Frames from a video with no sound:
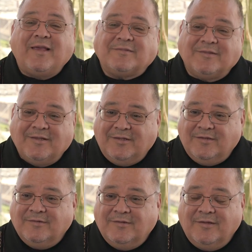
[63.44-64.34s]
likes
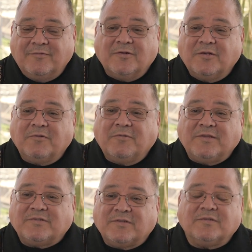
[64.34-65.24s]
Lydia, and for good
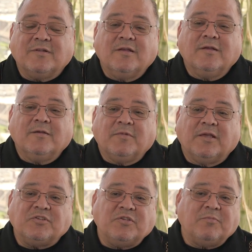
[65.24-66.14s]
reason,
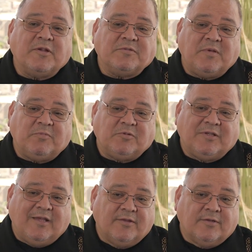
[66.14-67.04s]
because she brings people
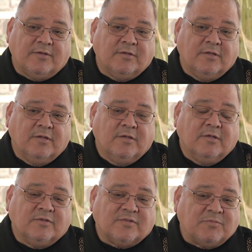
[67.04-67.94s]
together.
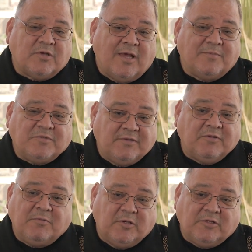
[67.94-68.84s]
Sometimes,
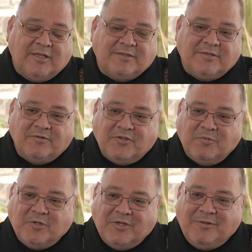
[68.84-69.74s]
even among the Latino
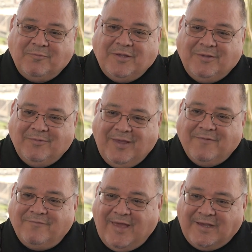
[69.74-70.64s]
community, we
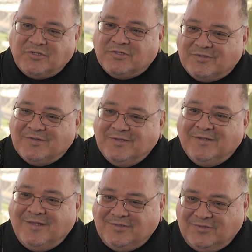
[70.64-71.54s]
have factions
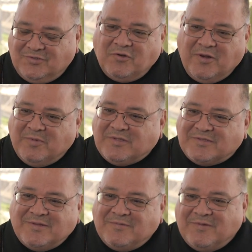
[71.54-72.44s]
and
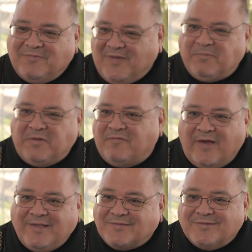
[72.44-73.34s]
disagreements and family
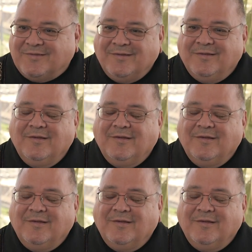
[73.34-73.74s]
fights.